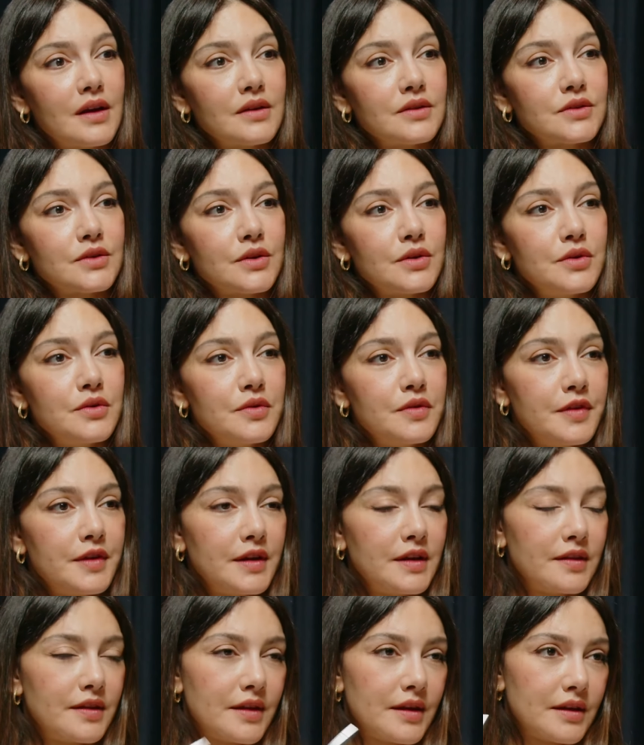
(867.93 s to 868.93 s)
So you
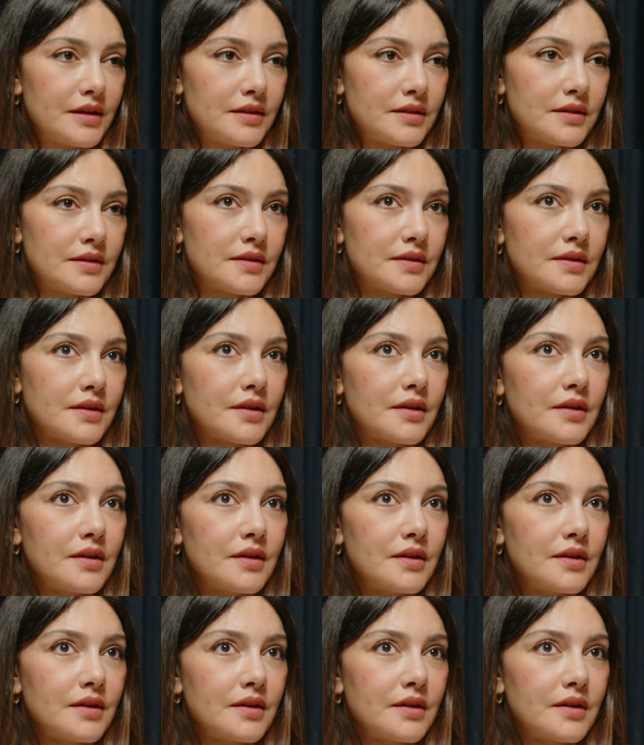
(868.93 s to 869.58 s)
think that